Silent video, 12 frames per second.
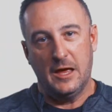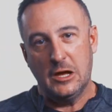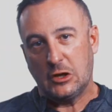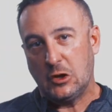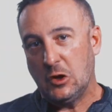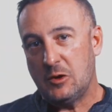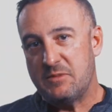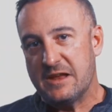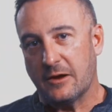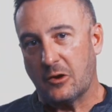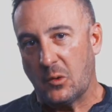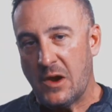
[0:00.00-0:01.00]
It could be
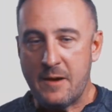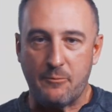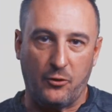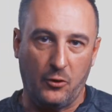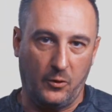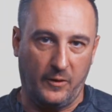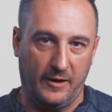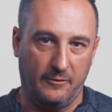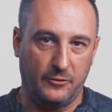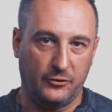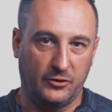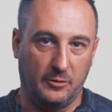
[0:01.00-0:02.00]
a great program
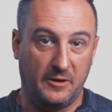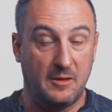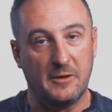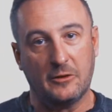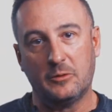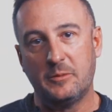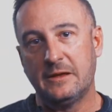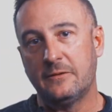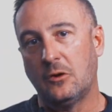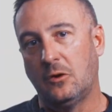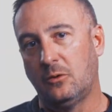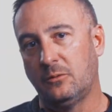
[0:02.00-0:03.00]
for somebody that may only be in the
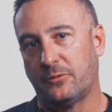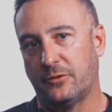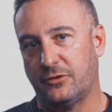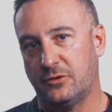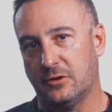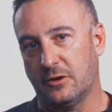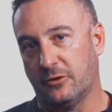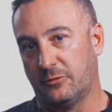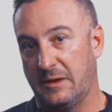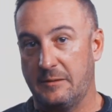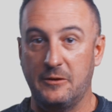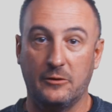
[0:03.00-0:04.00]
home for 2 years.
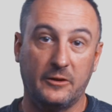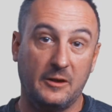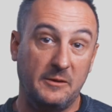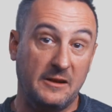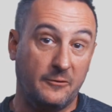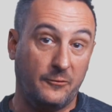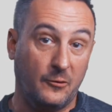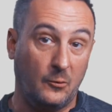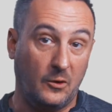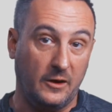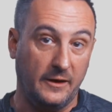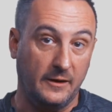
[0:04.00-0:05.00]
Maybe you're only going to be in it for
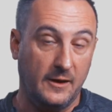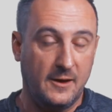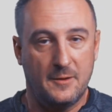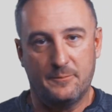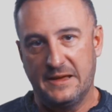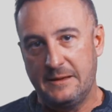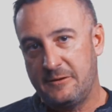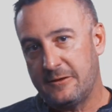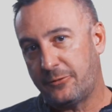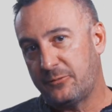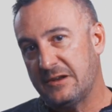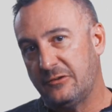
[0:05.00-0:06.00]
1. Maybe a
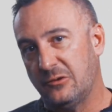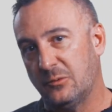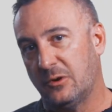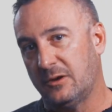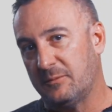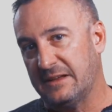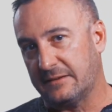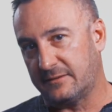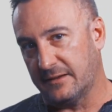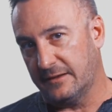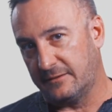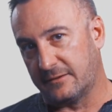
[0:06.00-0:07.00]
3-2-1 makes
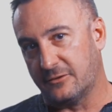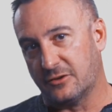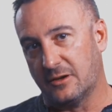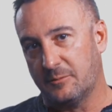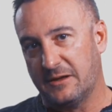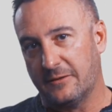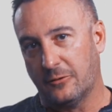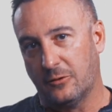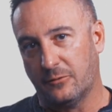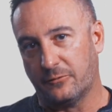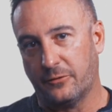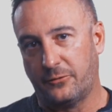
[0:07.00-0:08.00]
sense because you're going to be in the
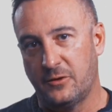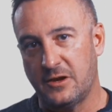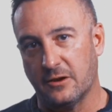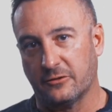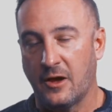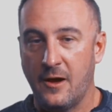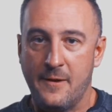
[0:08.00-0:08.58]
home for 3 years.